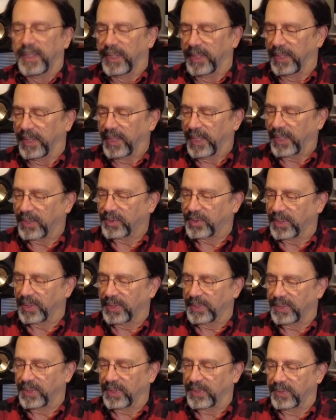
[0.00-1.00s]
It
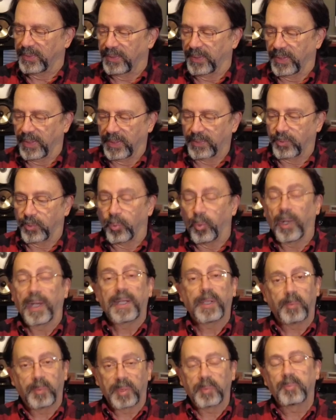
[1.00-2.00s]
actually did
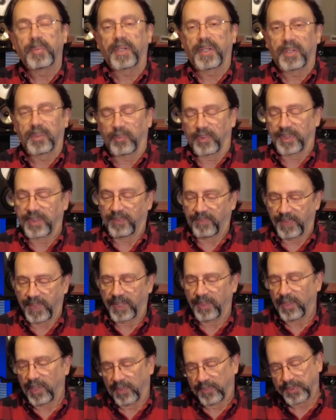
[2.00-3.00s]
quite a bit better with the
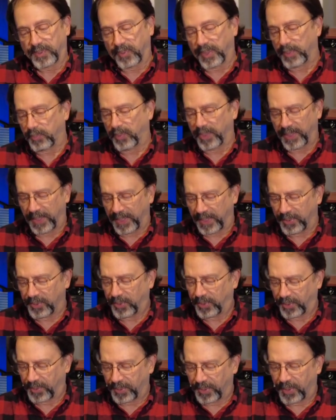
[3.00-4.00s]
fan off. So I went ahead
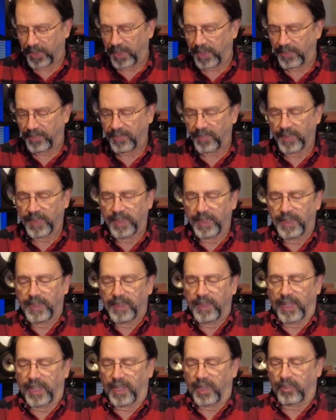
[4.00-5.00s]
and turned it off,
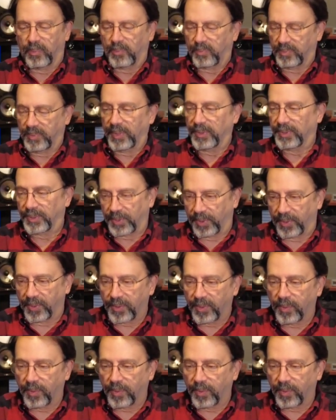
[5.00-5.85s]
started